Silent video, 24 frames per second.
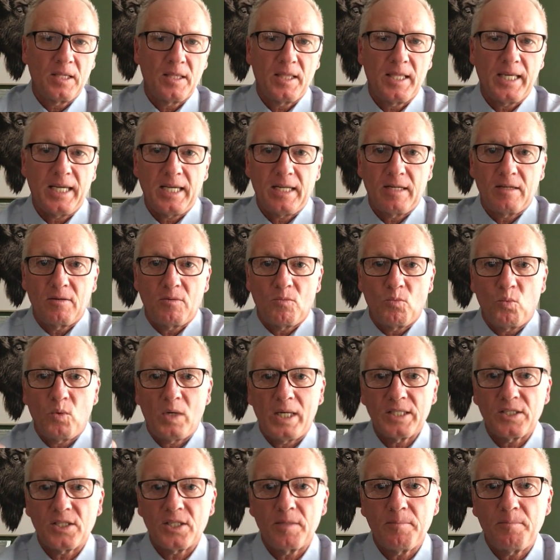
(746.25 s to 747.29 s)
That
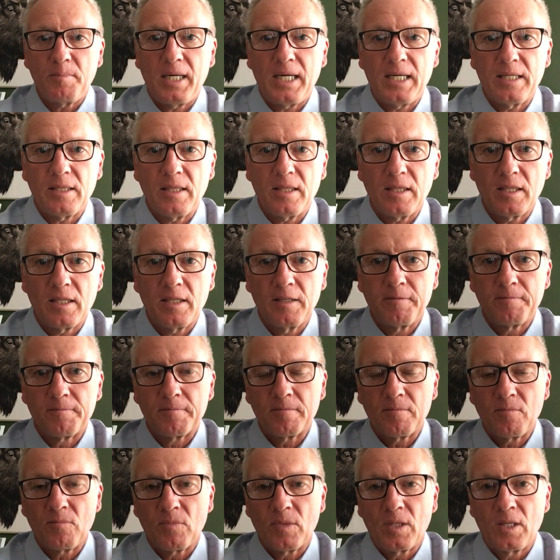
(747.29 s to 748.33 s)
once a month,
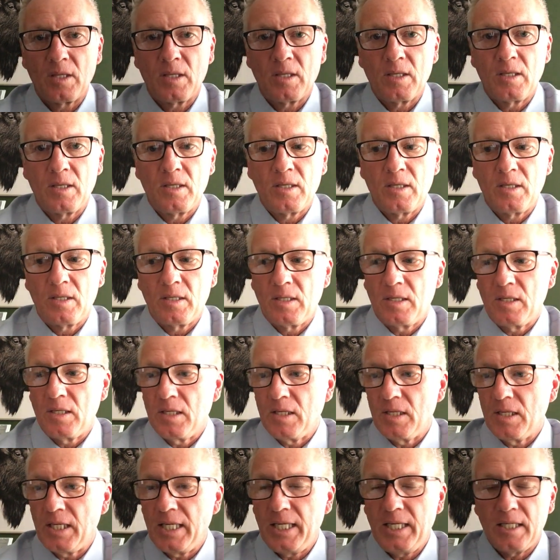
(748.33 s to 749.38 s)

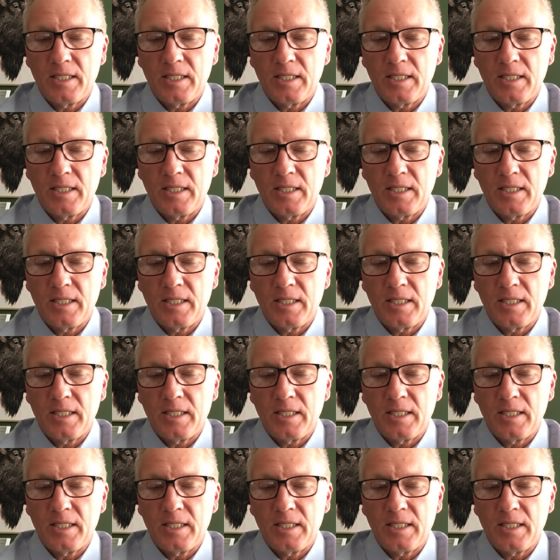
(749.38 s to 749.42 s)
he